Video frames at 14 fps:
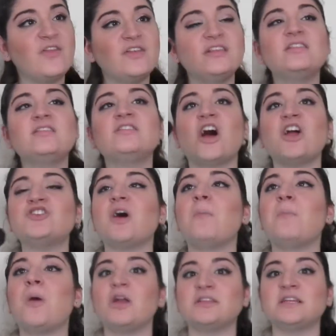This is such a
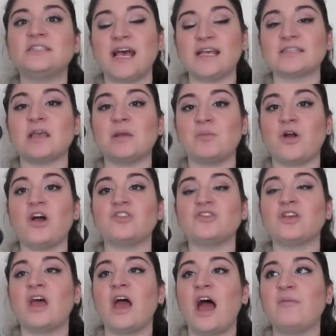multitasking brush.
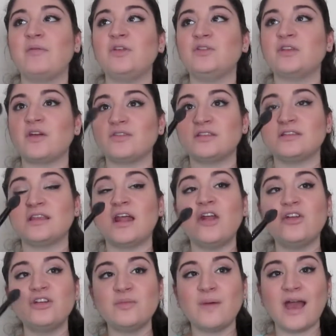I've been using it to set
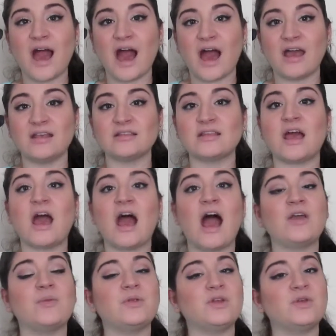underneath my eyes.
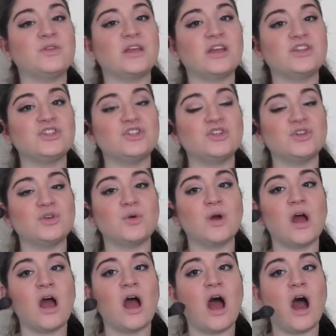I've been using it to
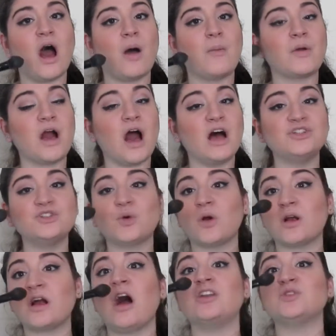
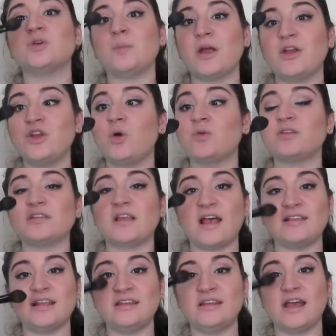contour my nose because it
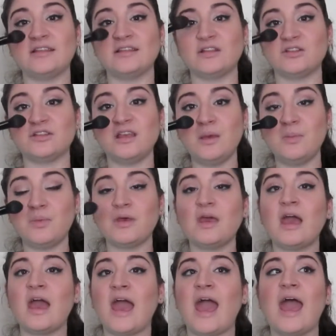has that nice little tip.
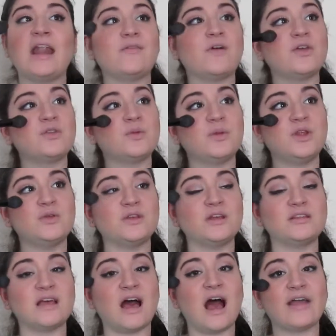And I've also been using
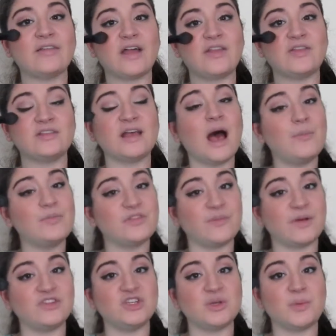it to highlight the tops of
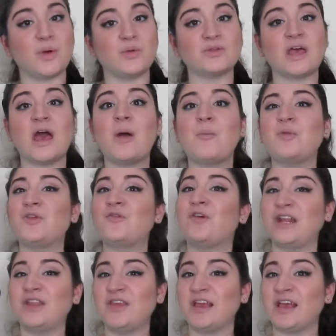my cheekbones. But the
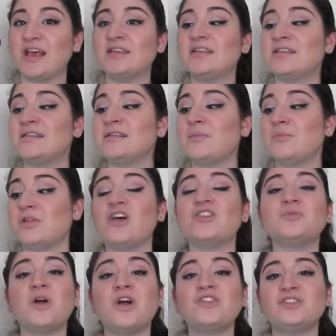funny thing is, this is a blush
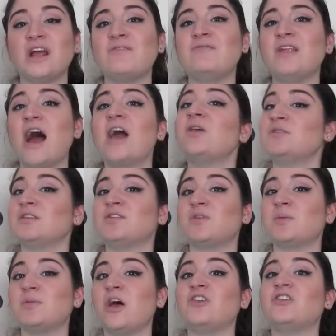brush, and I have not used this
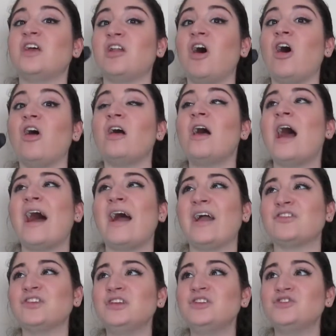for blush at all. I
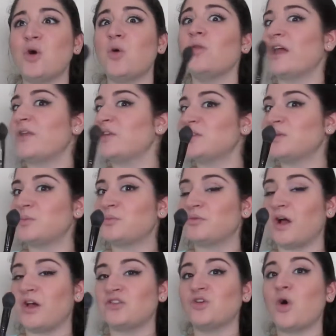actually don't like this
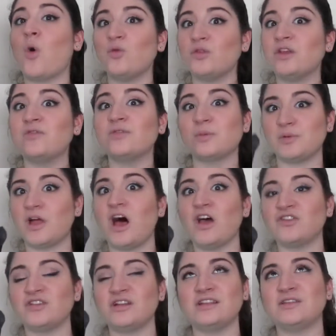brush only for
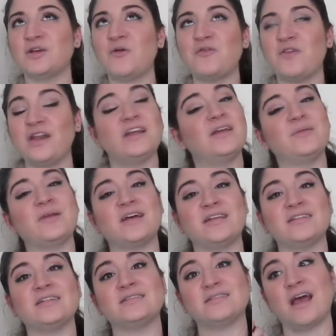blush, and it's so funny
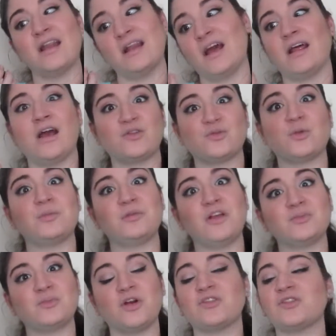because it's an actual
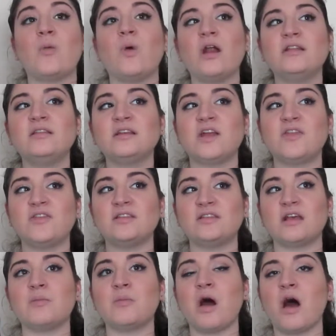blush brush. I wanted to get the
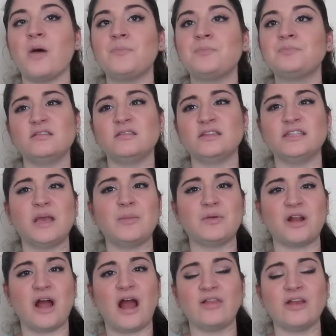Sigma, the
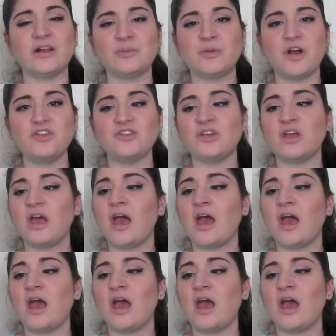tapered highlighter brush,